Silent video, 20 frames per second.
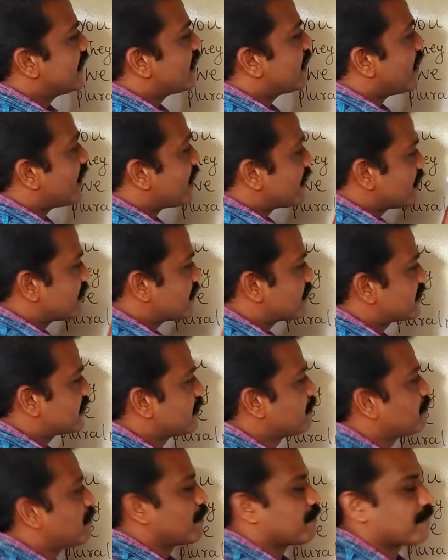are in
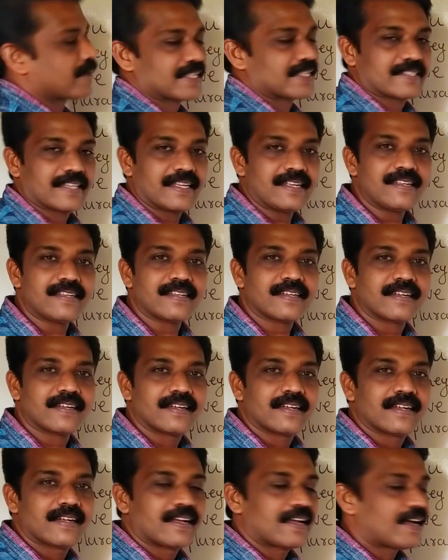simple present
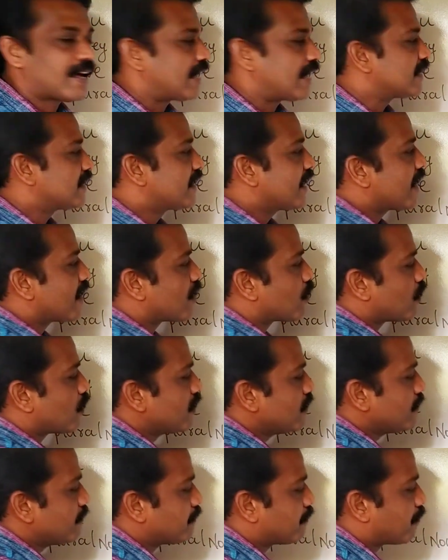and they are
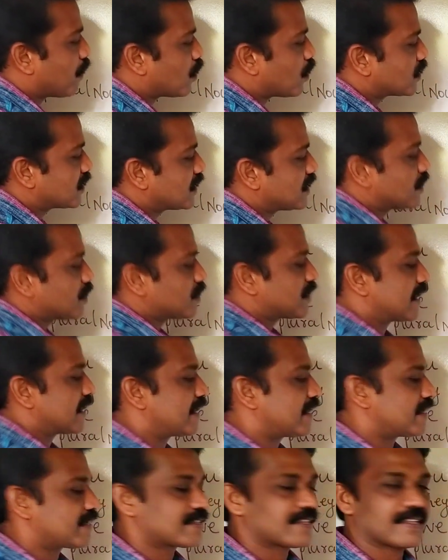all positive
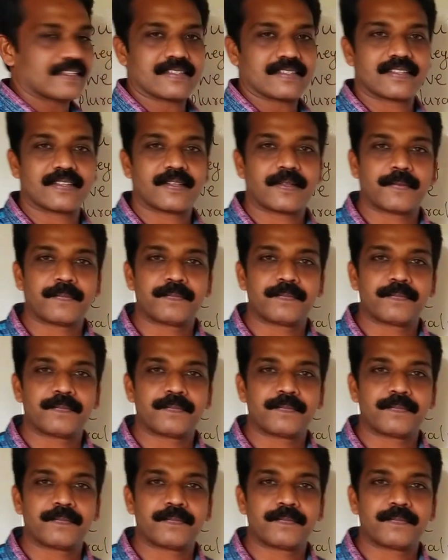sentences.